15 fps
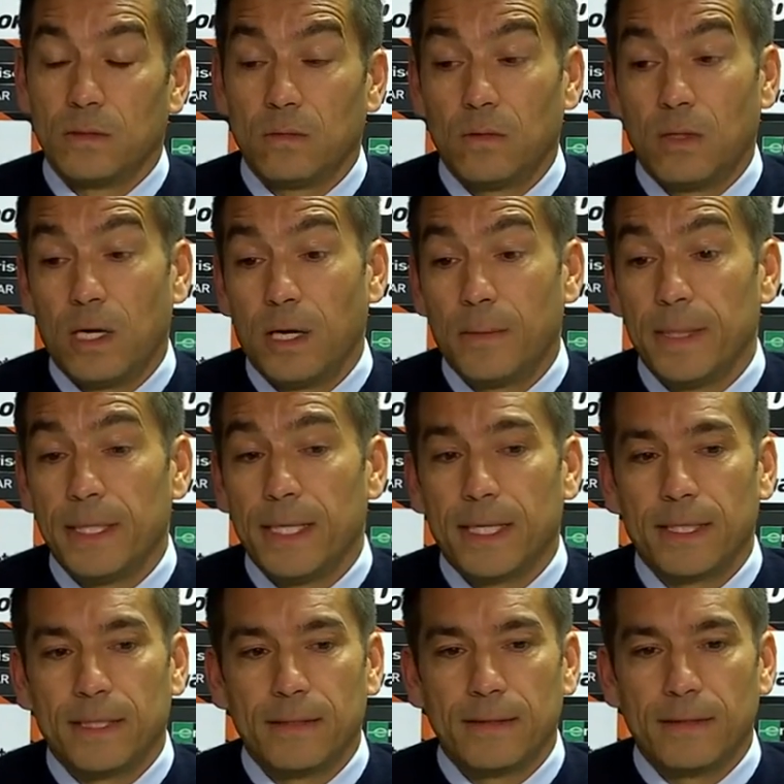Well, I mean,
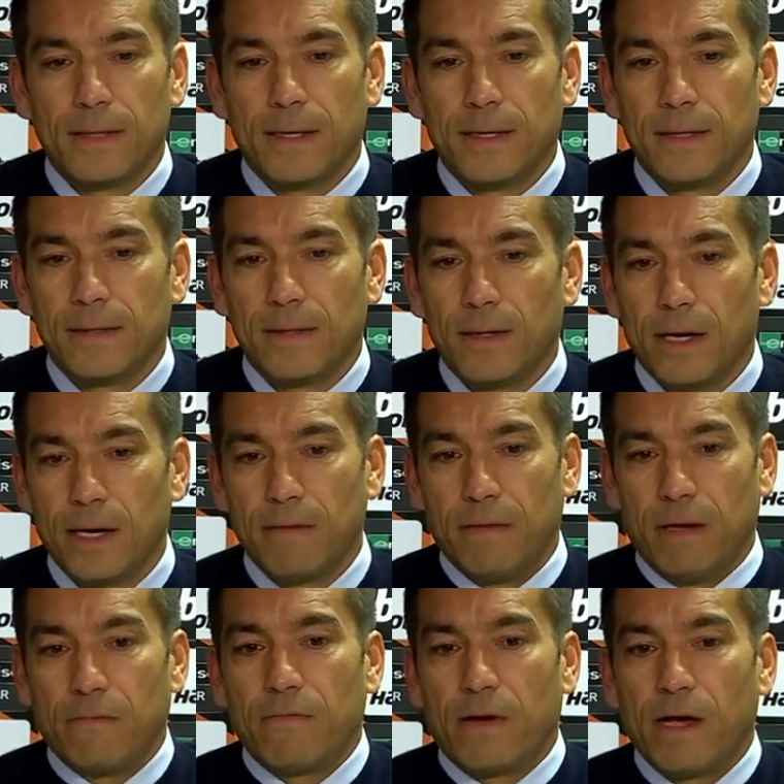
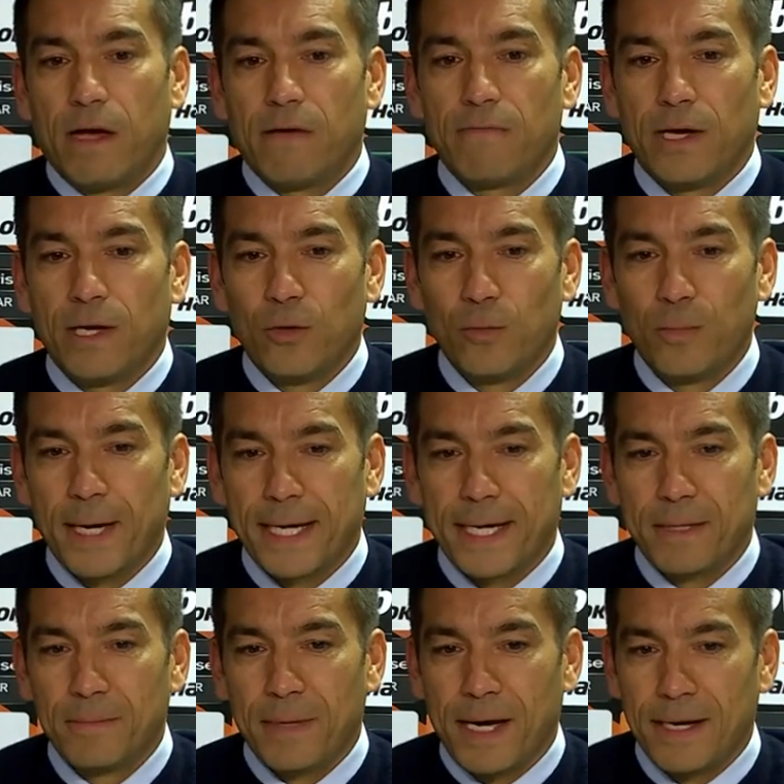if I look back
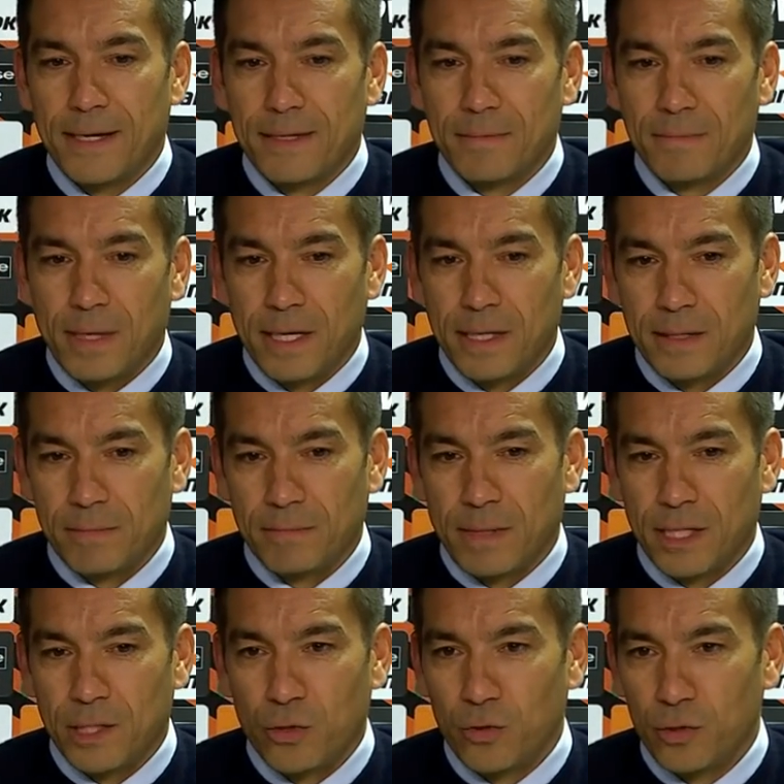in
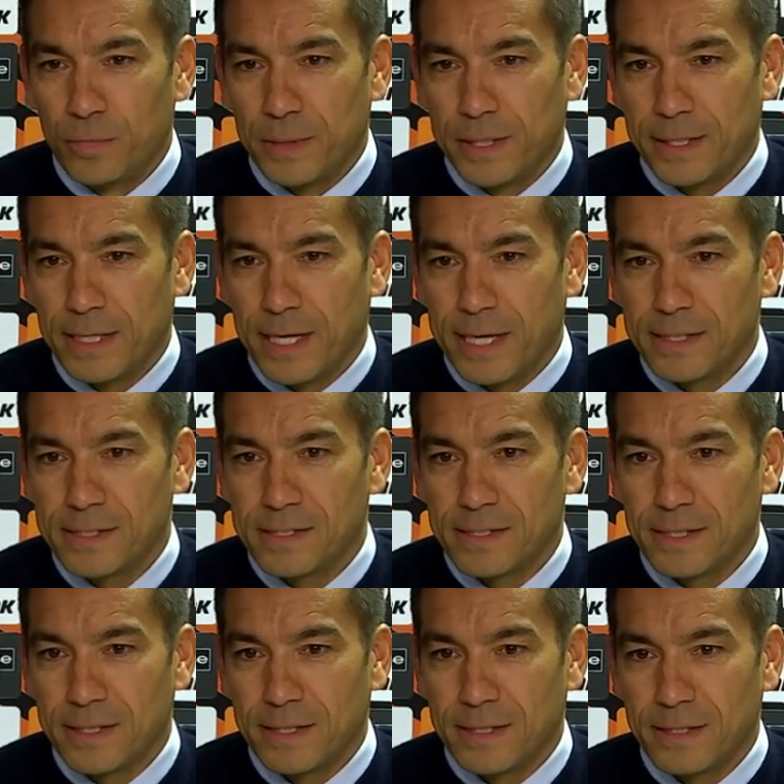my European nights
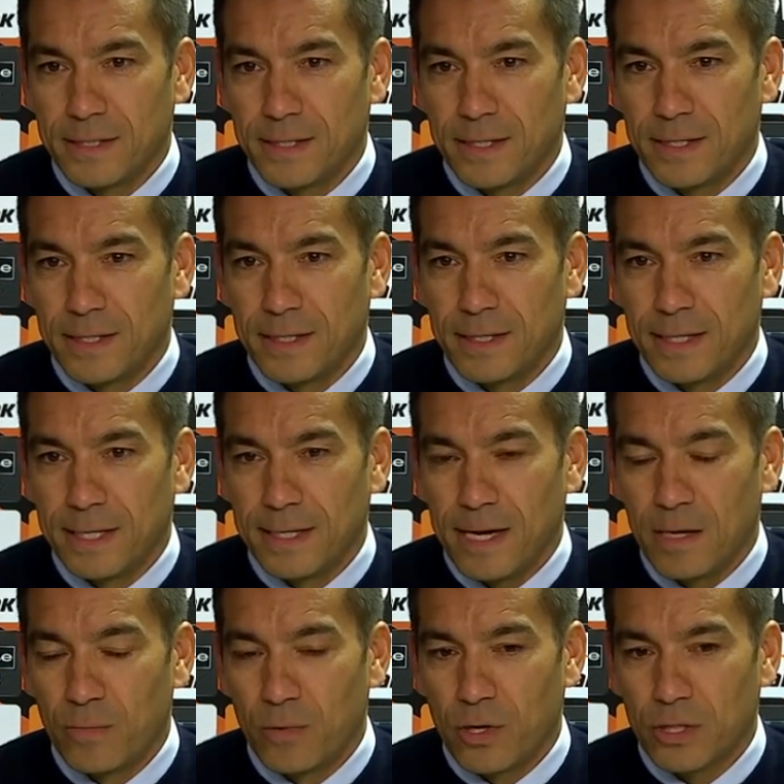at
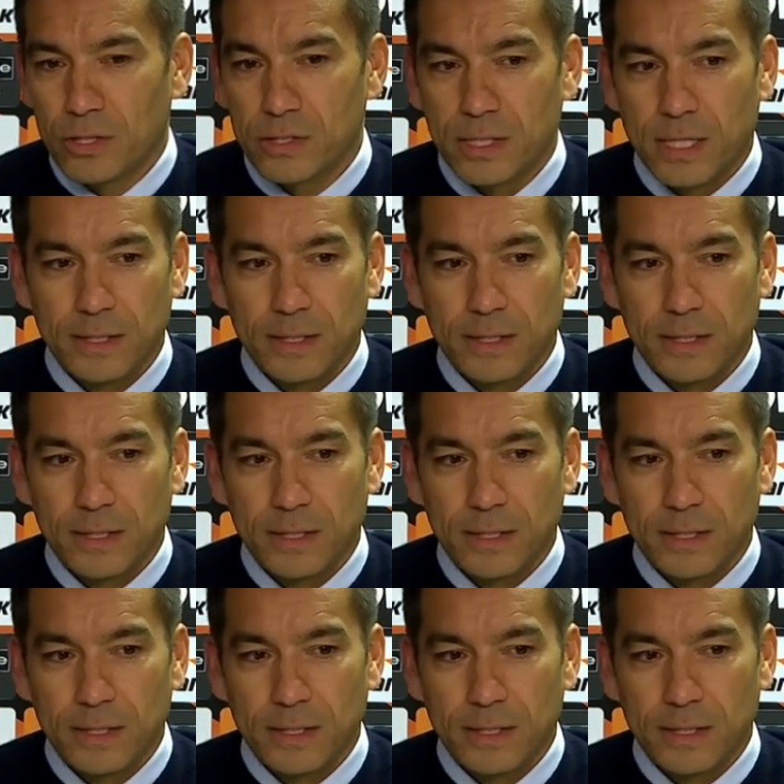Ibrox,